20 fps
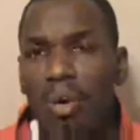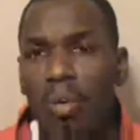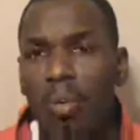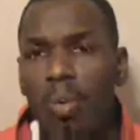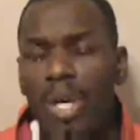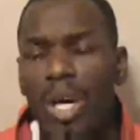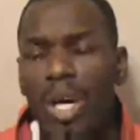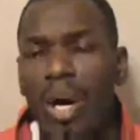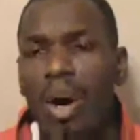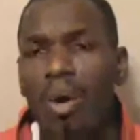
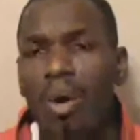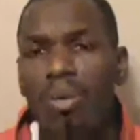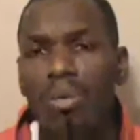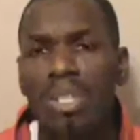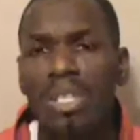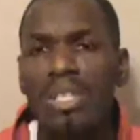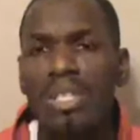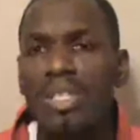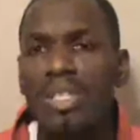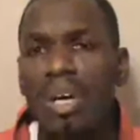We are
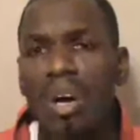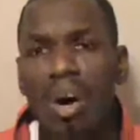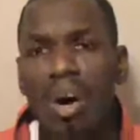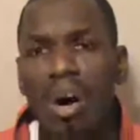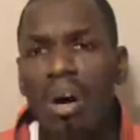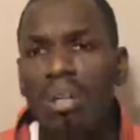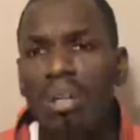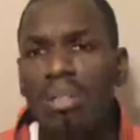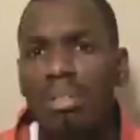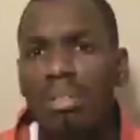only
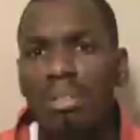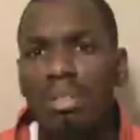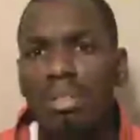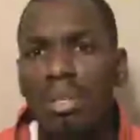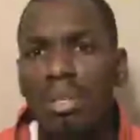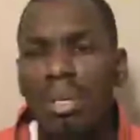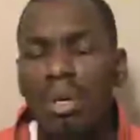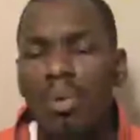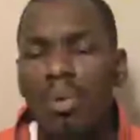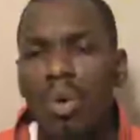taught
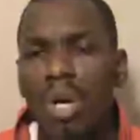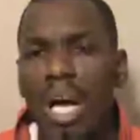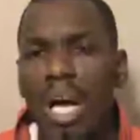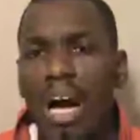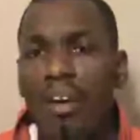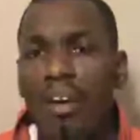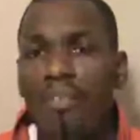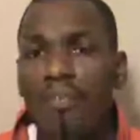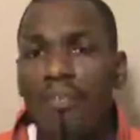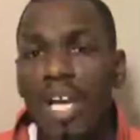what
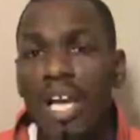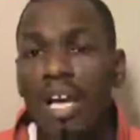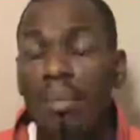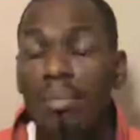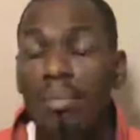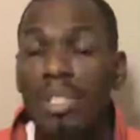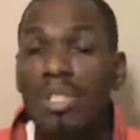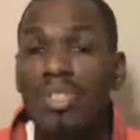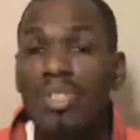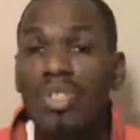our
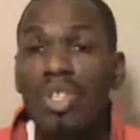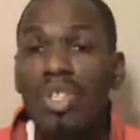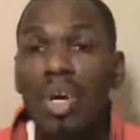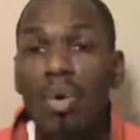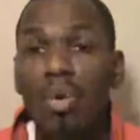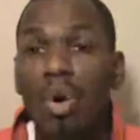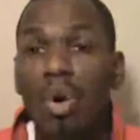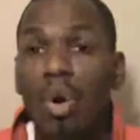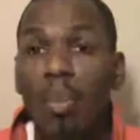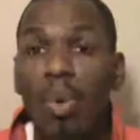families
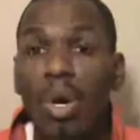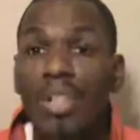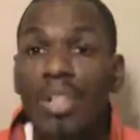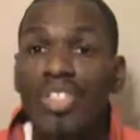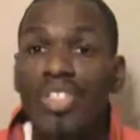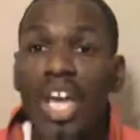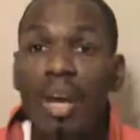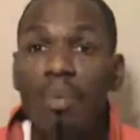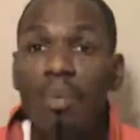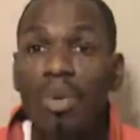know or
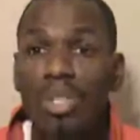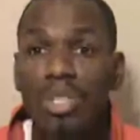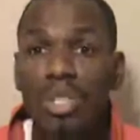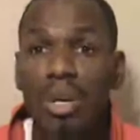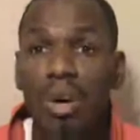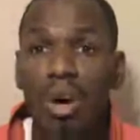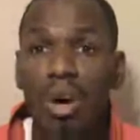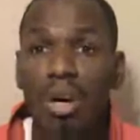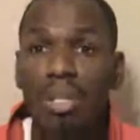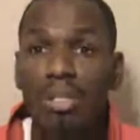what they were
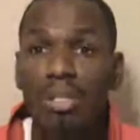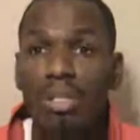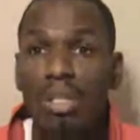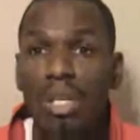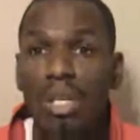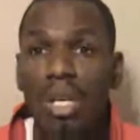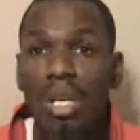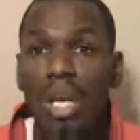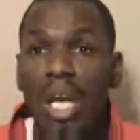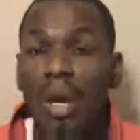taught.
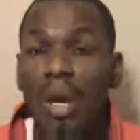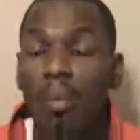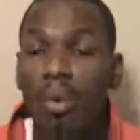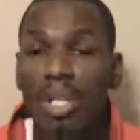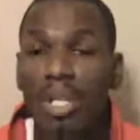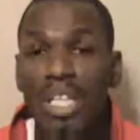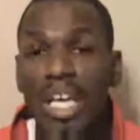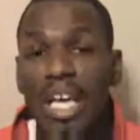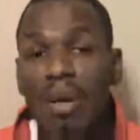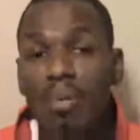And
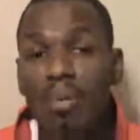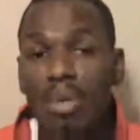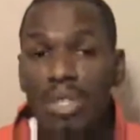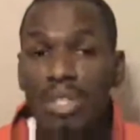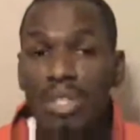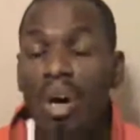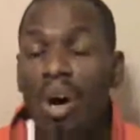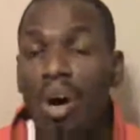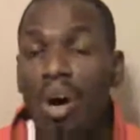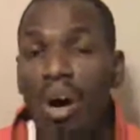what they
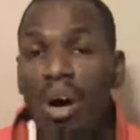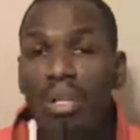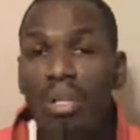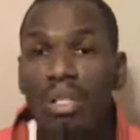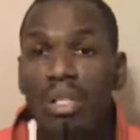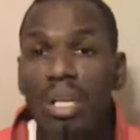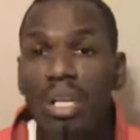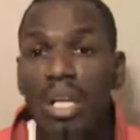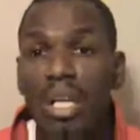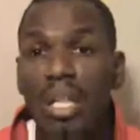were
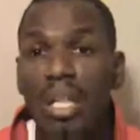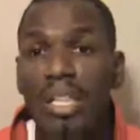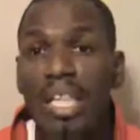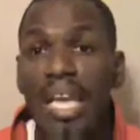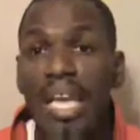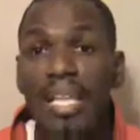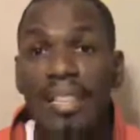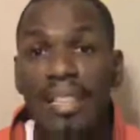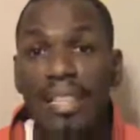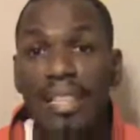taught,
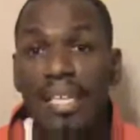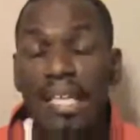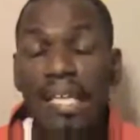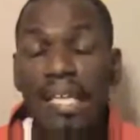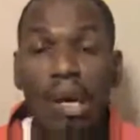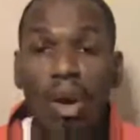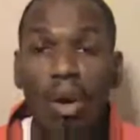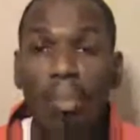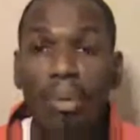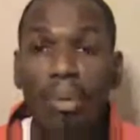they
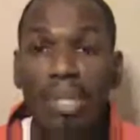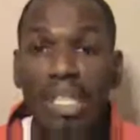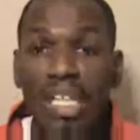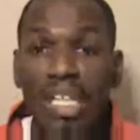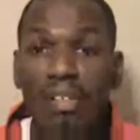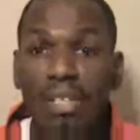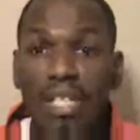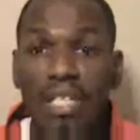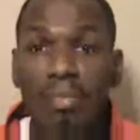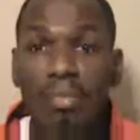think or
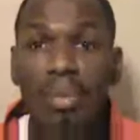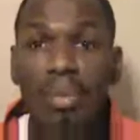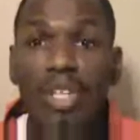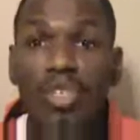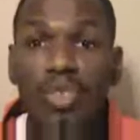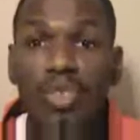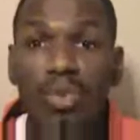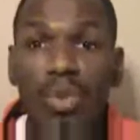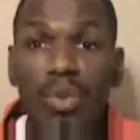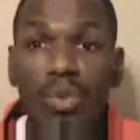believe it to be
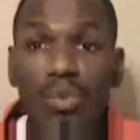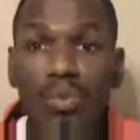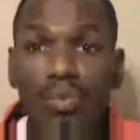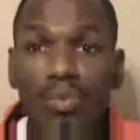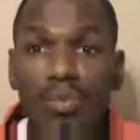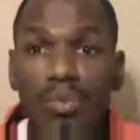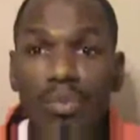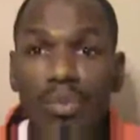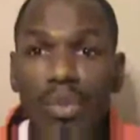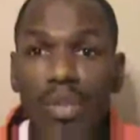true.
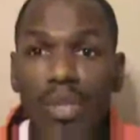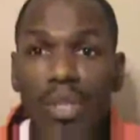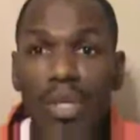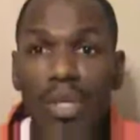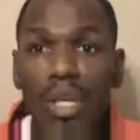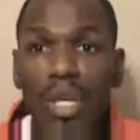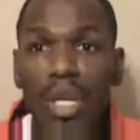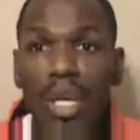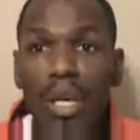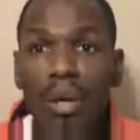
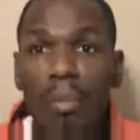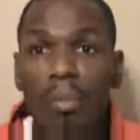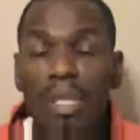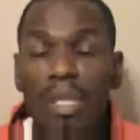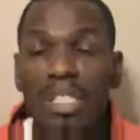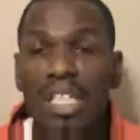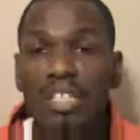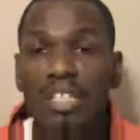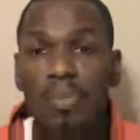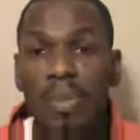
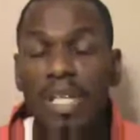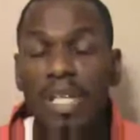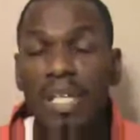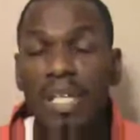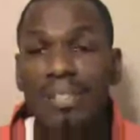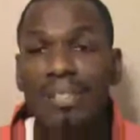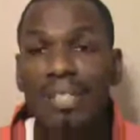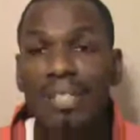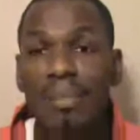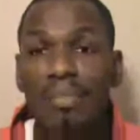But just
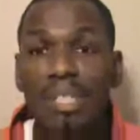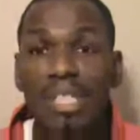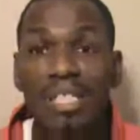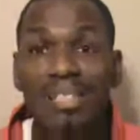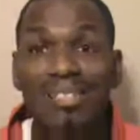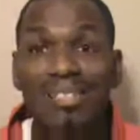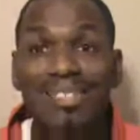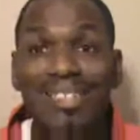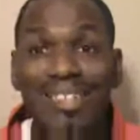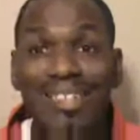because something
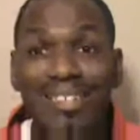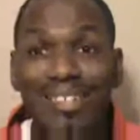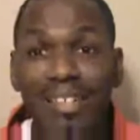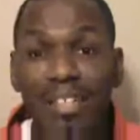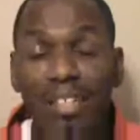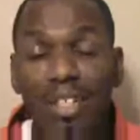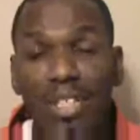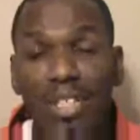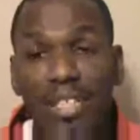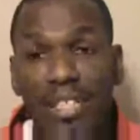is
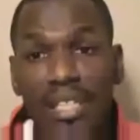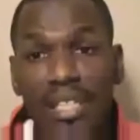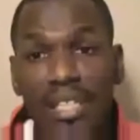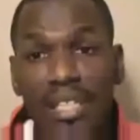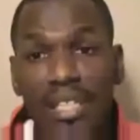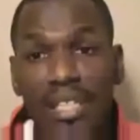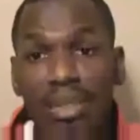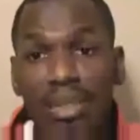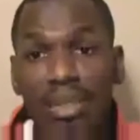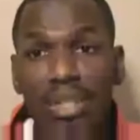good or
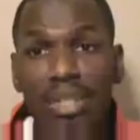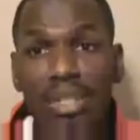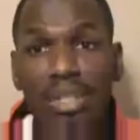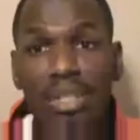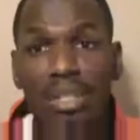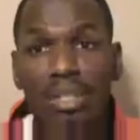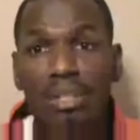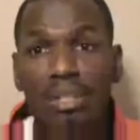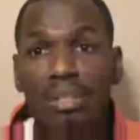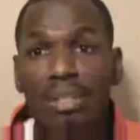sounds
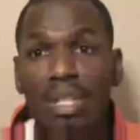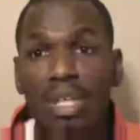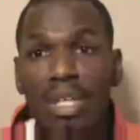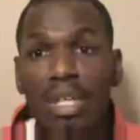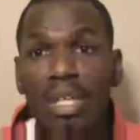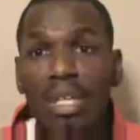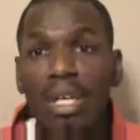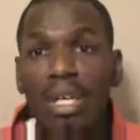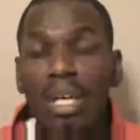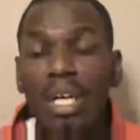good,
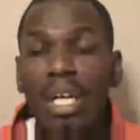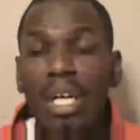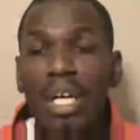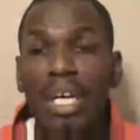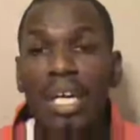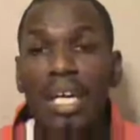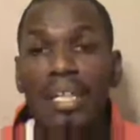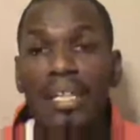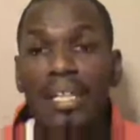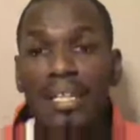
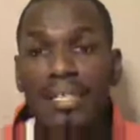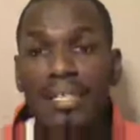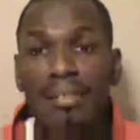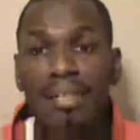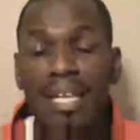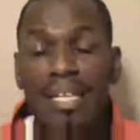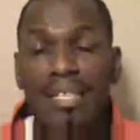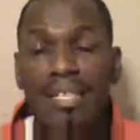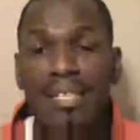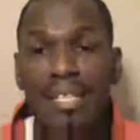it
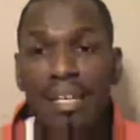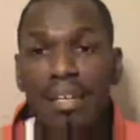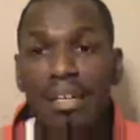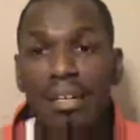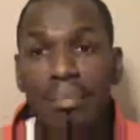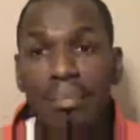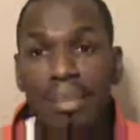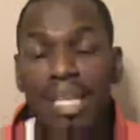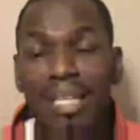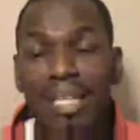doesn't
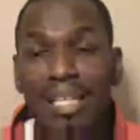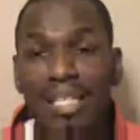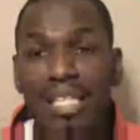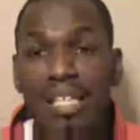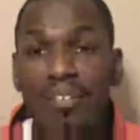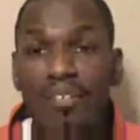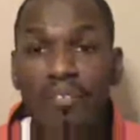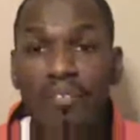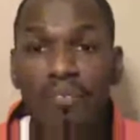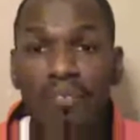necessarily mean
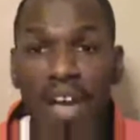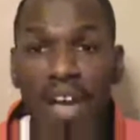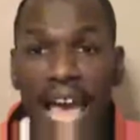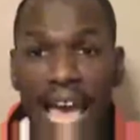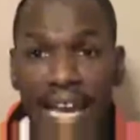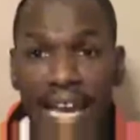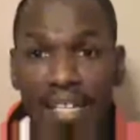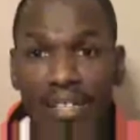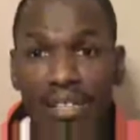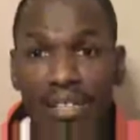it's a
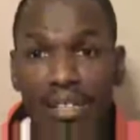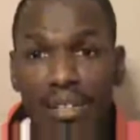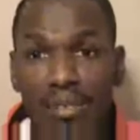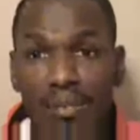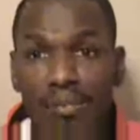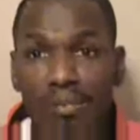fact.